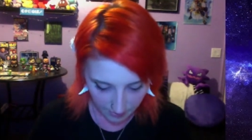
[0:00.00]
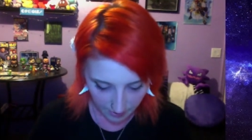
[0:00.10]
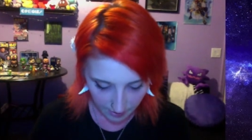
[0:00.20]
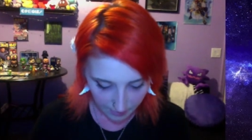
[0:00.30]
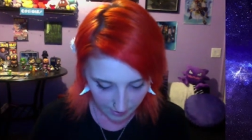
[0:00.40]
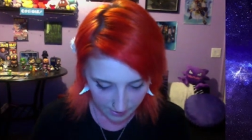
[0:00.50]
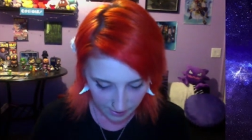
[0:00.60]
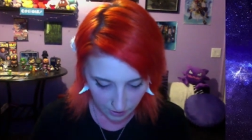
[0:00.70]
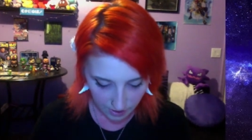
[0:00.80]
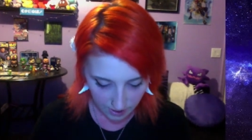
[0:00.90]
of the biggest
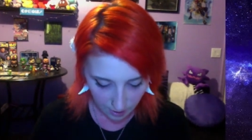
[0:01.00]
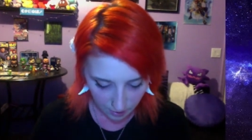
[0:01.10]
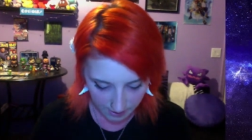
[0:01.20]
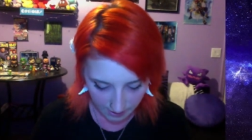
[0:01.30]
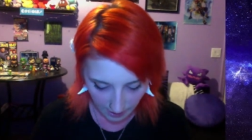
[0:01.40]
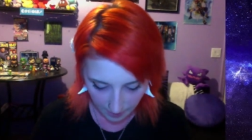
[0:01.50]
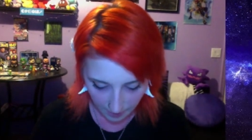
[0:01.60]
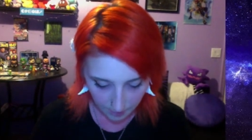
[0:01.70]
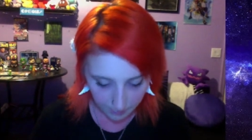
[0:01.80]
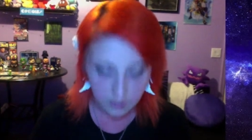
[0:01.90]
issues that always came
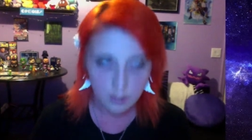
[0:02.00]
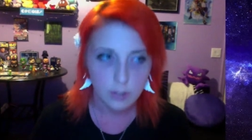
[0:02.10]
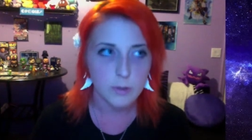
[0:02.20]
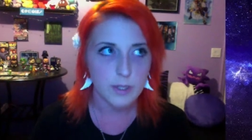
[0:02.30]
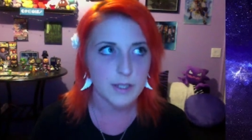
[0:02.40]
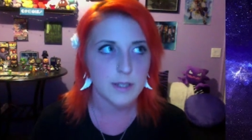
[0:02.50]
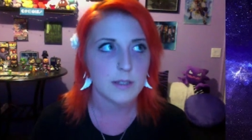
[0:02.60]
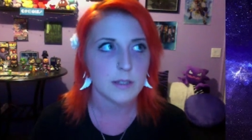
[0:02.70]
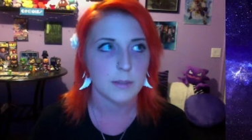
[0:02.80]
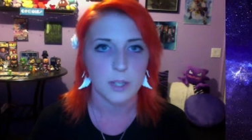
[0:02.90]
up, you know, was
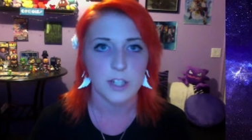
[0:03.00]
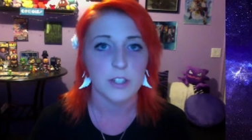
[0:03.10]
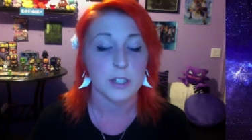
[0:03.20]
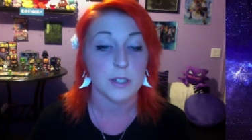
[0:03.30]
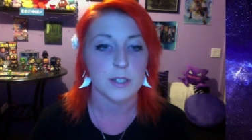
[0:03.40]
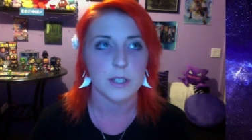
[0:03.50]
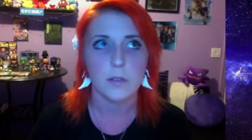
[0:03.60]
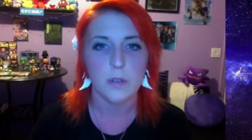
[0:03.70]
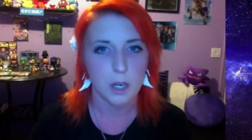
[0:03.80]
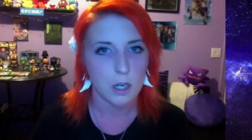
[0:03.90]
depression,
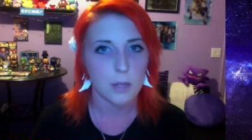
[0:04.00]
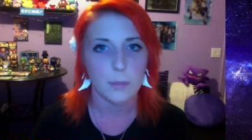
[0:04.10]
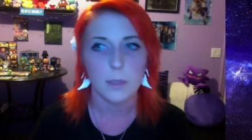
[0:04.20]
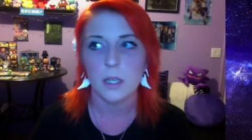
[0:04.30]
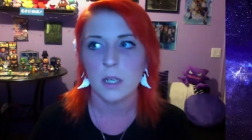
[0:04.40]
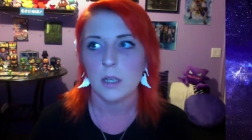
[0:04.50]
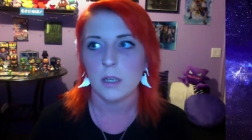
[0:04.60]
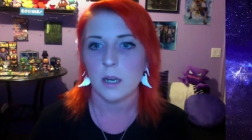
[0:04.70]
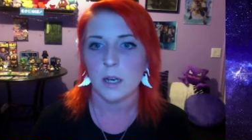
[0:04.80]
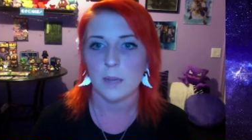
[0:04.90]
self-harm,
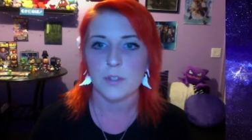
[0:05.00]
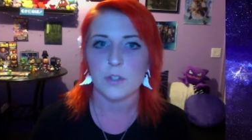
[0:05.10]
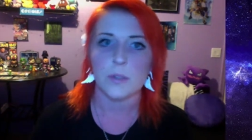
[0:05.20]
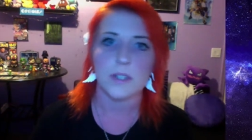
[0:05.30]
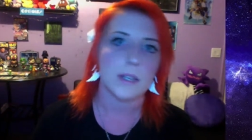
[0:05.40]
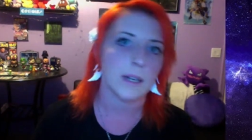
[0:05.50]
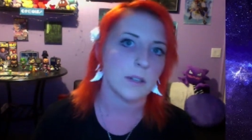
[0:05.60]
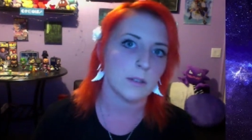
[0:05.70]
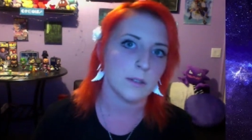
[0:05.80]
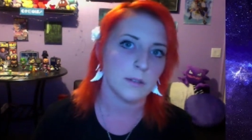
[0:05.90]
um,
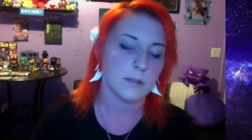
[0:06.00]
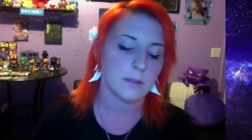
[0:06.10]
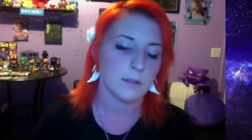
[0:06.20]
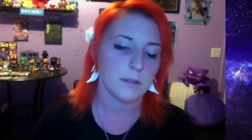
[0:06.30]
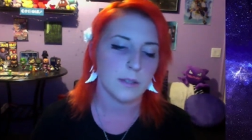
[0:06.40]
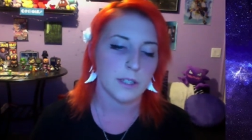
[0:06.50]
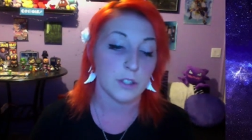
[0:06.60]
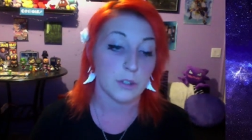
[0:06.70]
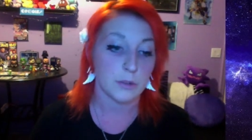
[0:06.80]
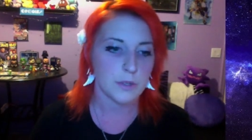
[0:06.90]
suicidal
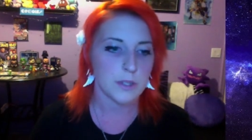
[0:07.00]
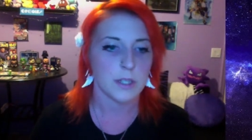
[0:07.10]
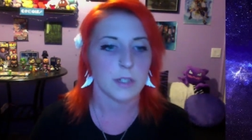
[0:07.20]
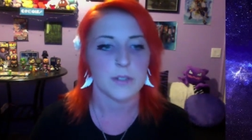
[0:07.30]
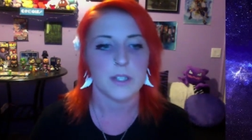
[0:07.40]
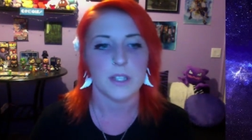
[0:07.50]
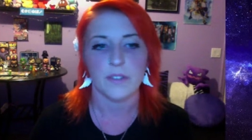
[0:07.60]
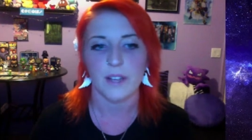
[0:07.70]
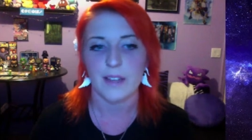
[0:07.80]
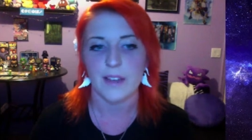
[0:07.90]
issues, you know, stuff
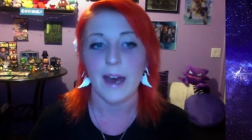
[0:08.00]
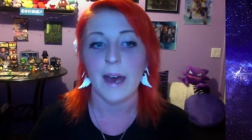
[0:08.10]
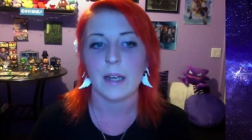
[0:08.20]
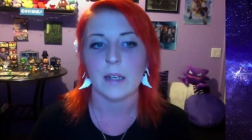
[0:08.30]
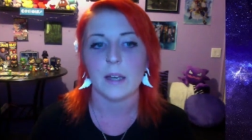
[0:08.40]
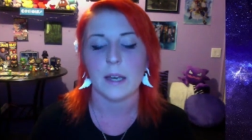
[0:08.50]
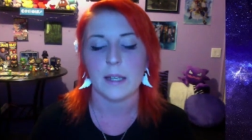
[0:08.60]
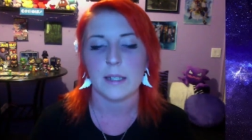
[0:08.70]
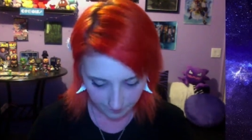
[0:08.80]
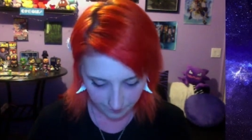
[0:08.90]
like that.
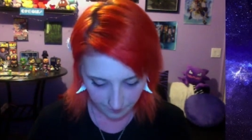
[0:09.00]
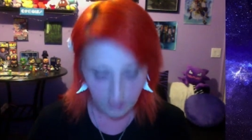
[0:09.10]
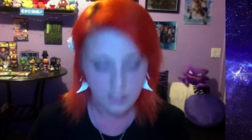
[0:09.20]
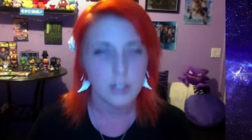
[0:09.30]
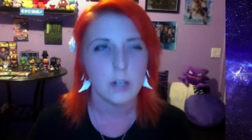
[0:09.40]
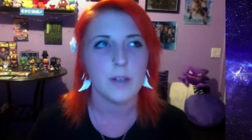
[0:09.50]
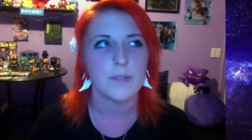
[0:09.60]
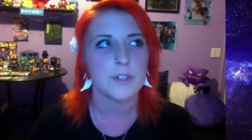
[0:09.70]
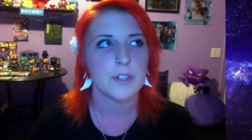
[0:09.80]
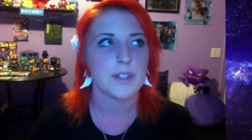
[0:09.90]
And, and, you know, I've
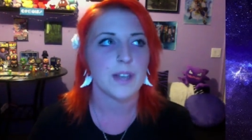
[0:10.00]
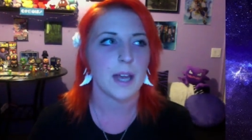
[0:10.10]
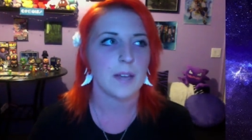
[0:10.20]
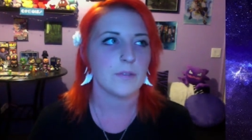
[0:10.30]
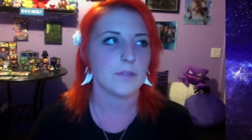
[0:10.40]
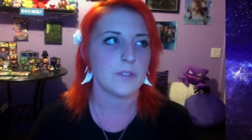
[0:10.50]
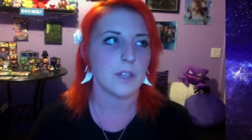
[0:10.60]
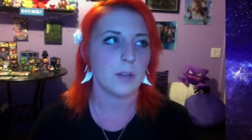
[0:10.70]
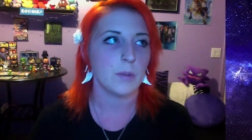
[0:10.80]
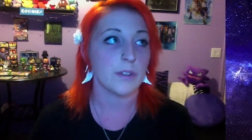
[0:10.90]
just, I've
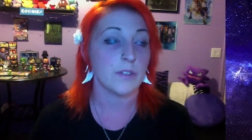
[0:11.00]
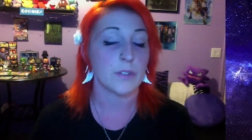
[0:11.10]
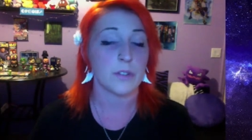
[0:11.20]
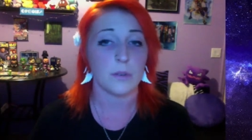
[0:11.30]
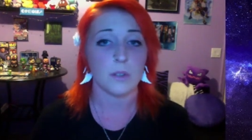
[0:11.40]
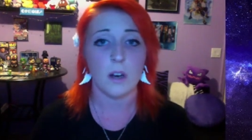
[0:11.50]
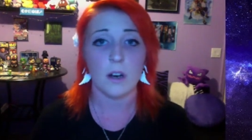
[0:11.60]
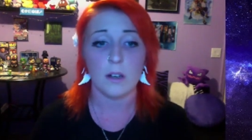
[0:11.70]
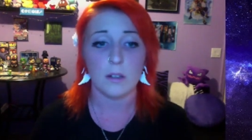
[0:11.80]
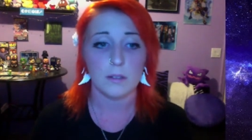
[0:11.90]
dealt with it for so long,